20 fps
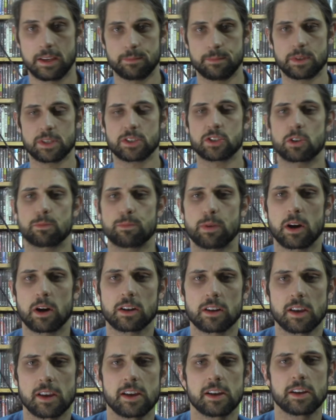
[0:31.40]
Mr.
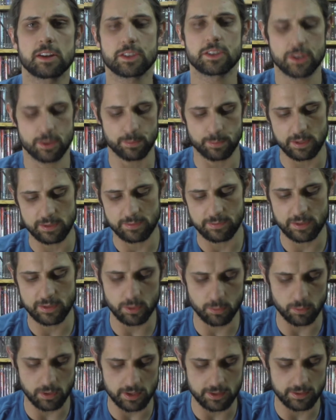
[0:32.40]
Parka here to
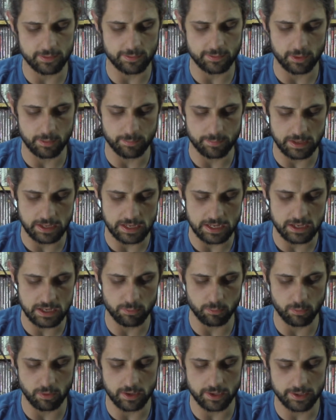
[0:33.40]
review one from
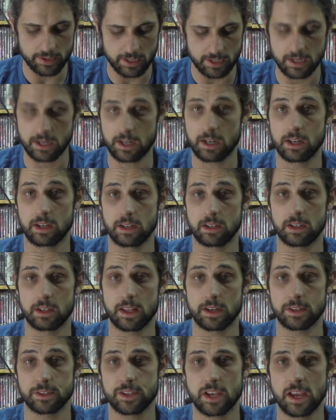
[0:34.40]
E1 uh,
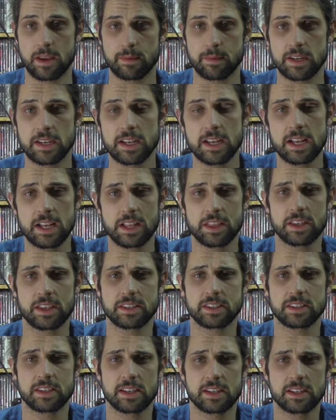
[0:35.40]
Entertainment.
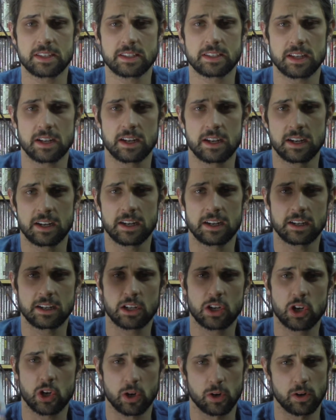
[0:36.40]
This is
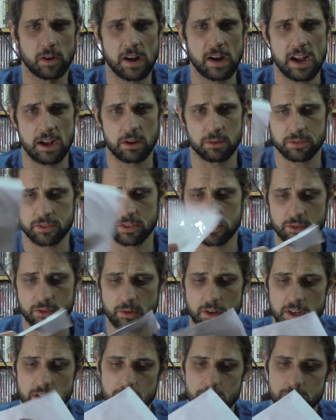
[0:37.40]
uh, Girl House. The
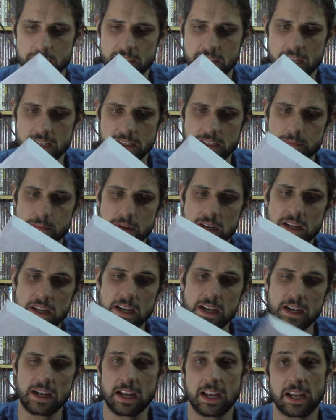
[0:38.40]
screener was sent to me,
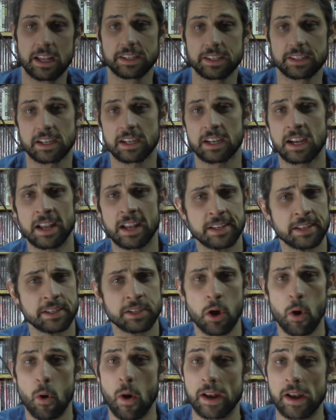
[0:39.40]
and uh, I didn't
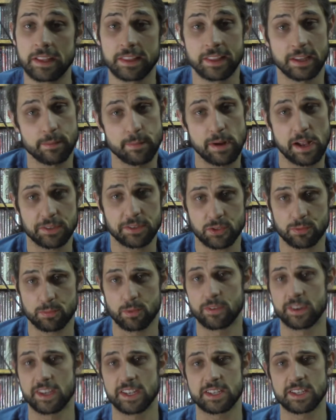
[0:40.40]
know anything about this
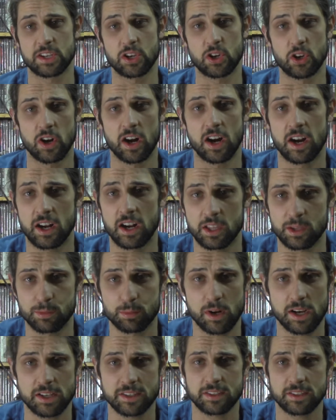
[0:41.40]
movie until uh, the
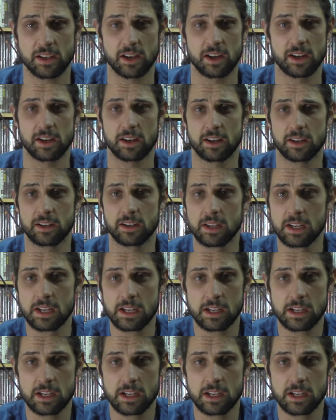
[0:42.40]
press uh,